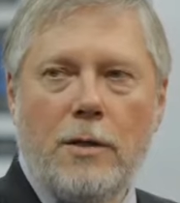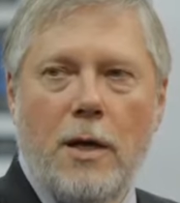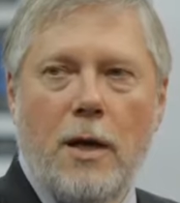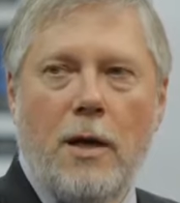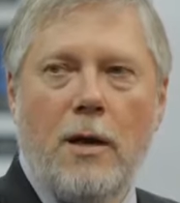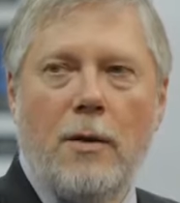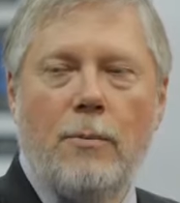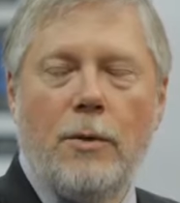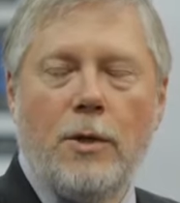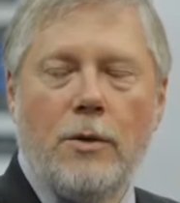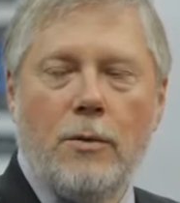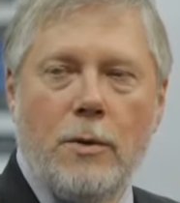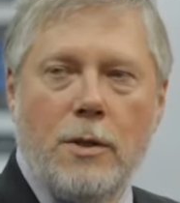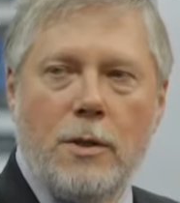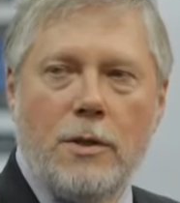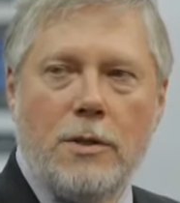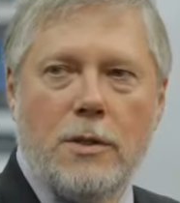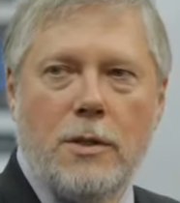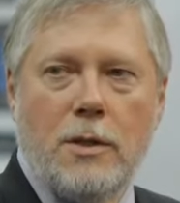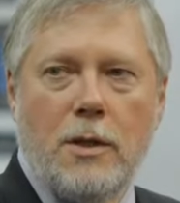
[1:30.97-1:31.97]
time
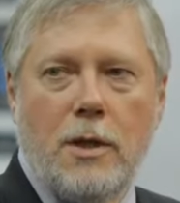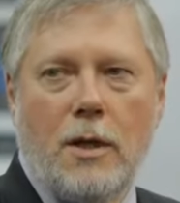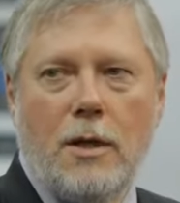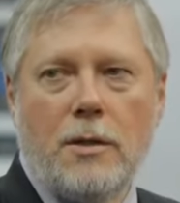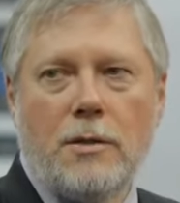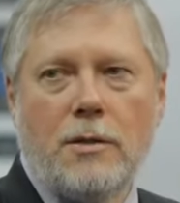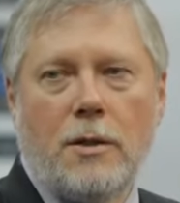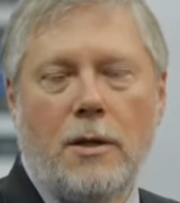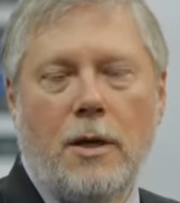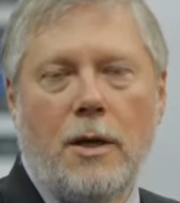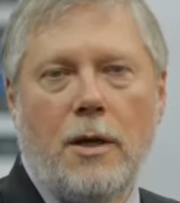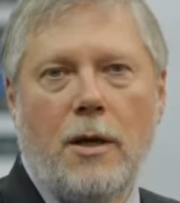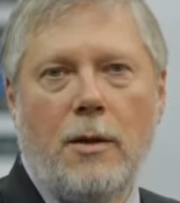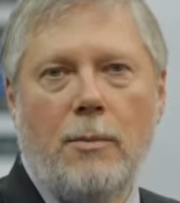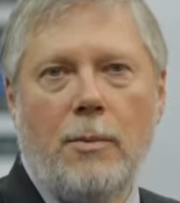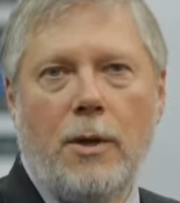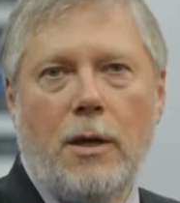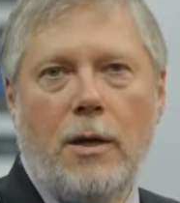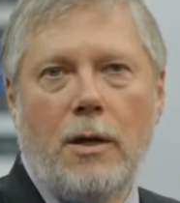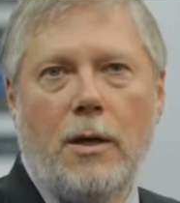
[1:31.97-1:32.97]
between C E S and N A
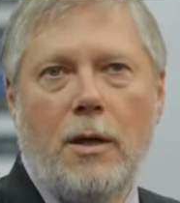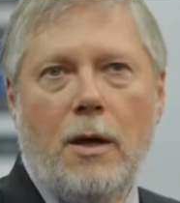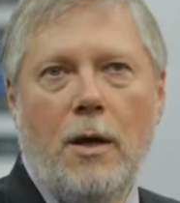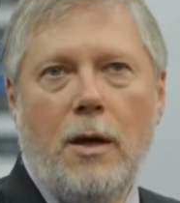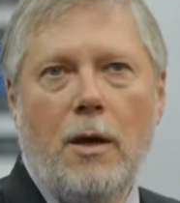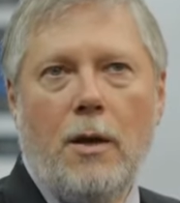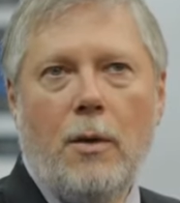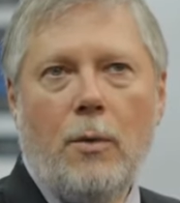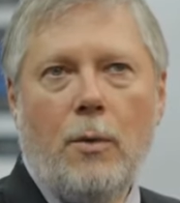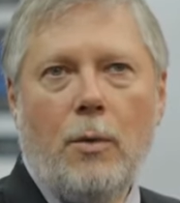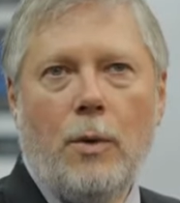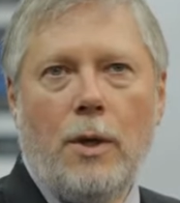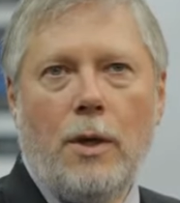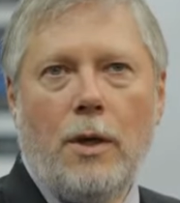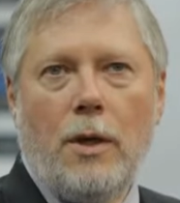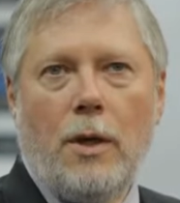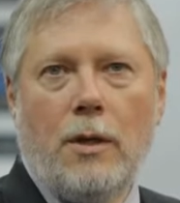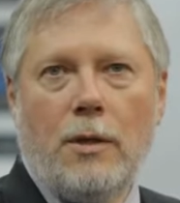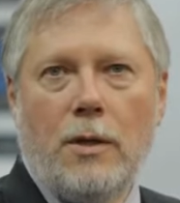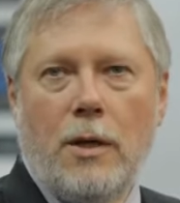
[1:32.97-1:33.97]
B,
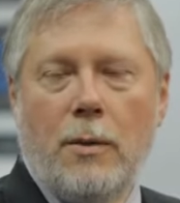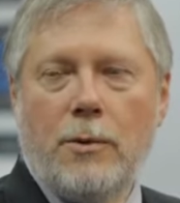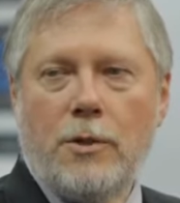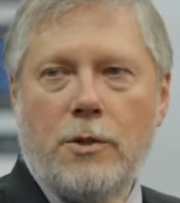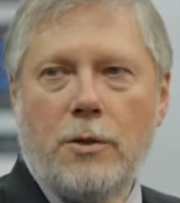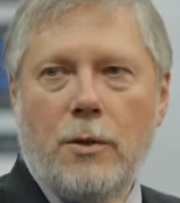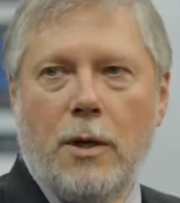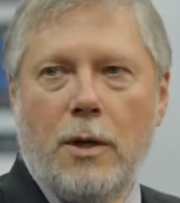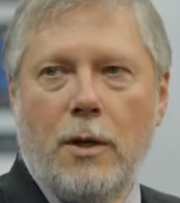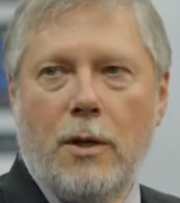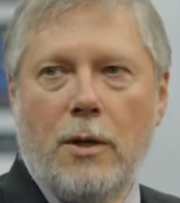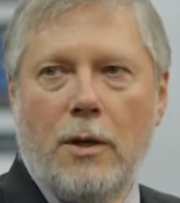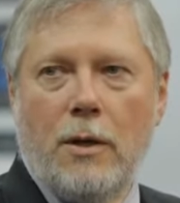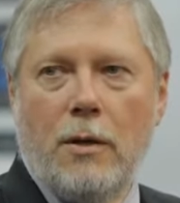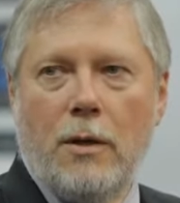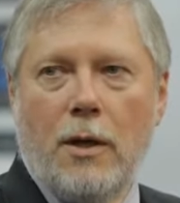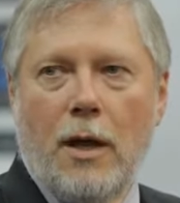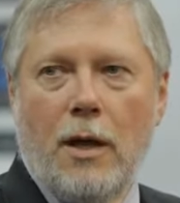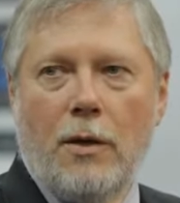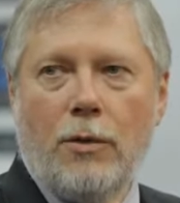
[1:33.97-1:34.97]
we uh, demonstrated it
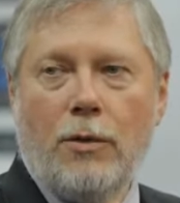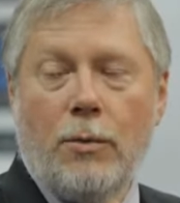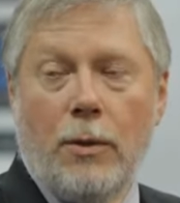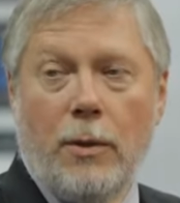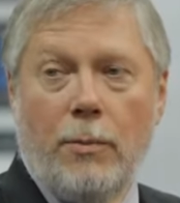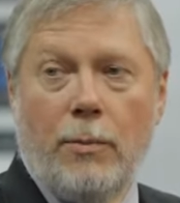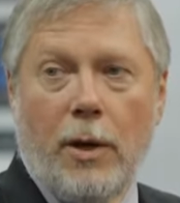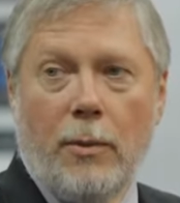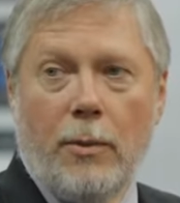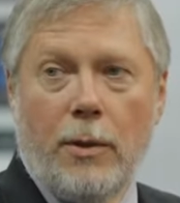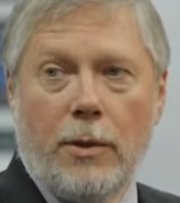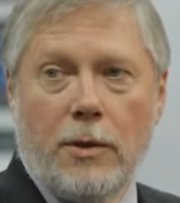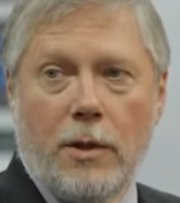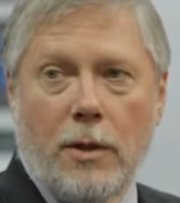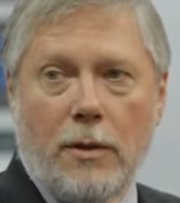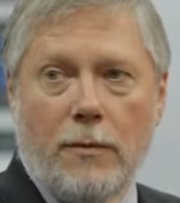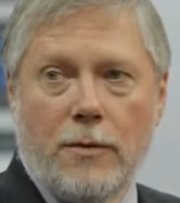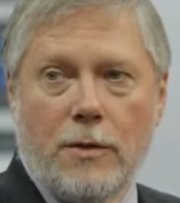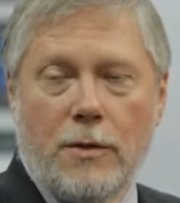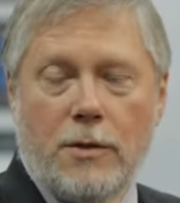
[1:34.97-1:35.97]
at three public
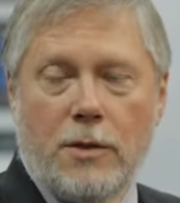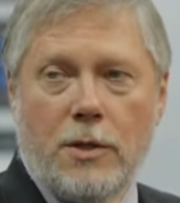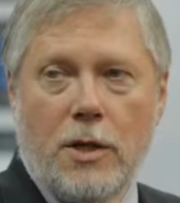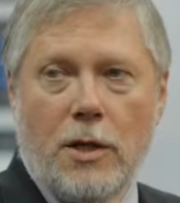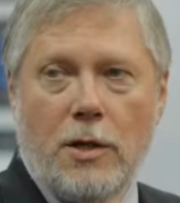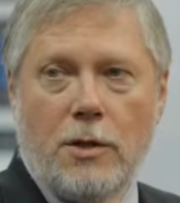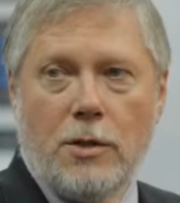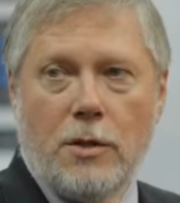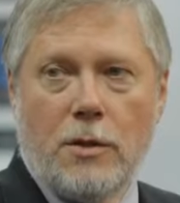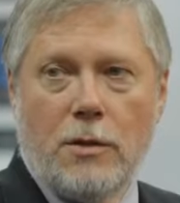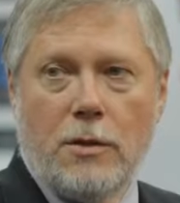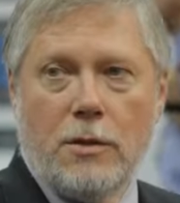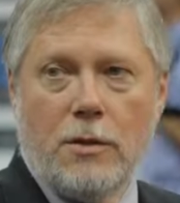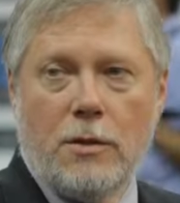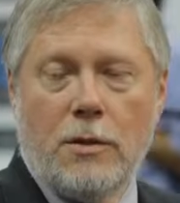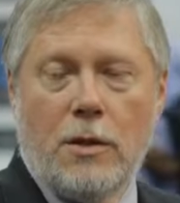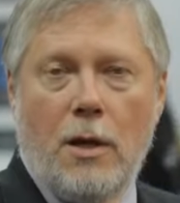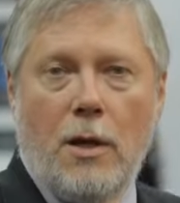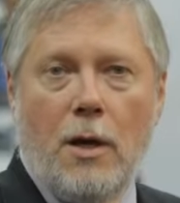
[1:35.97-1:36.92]
television stations.